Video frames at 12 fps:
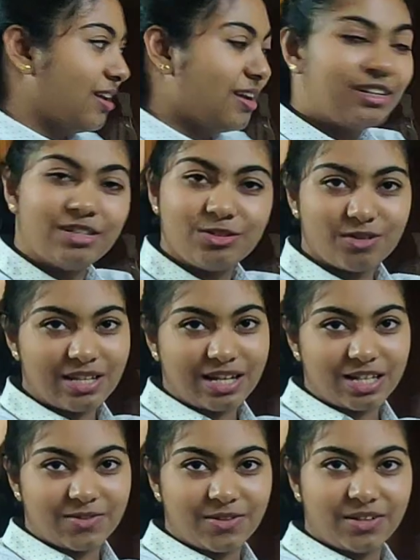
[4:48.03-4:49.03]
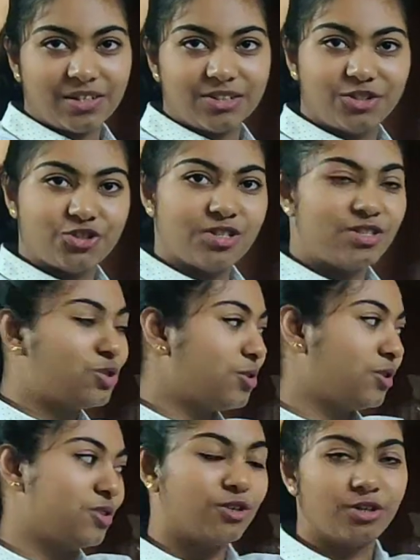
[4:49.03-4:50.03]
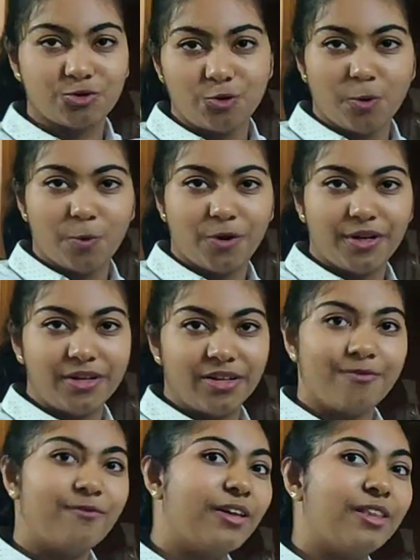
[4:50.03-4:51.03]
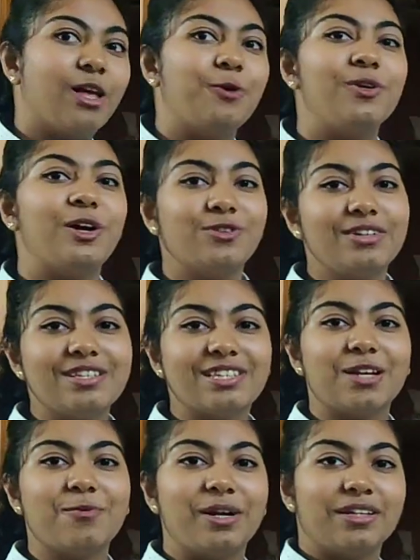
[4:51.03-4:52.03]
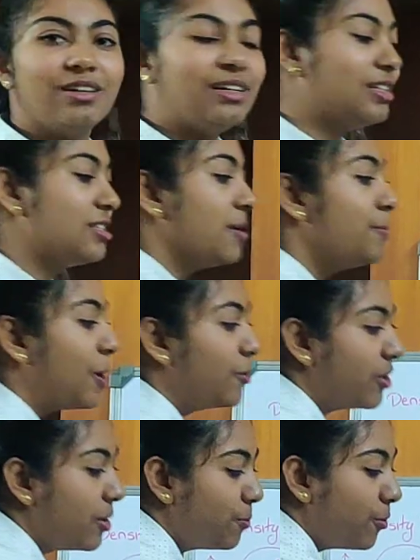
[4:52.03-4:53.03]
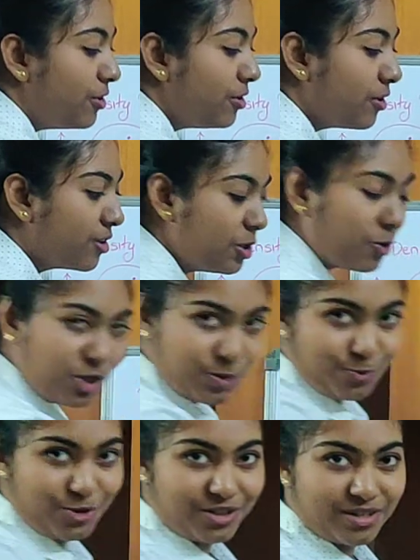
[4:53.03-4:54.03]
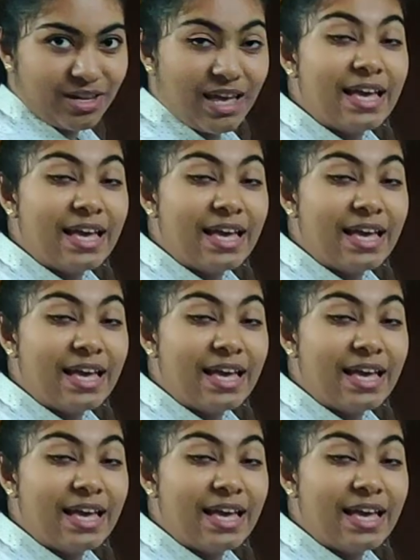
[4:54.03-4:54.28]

It is not satisfying the condition, so it is not a core point. Now we have to decide whether it is a boundary point or a noise point.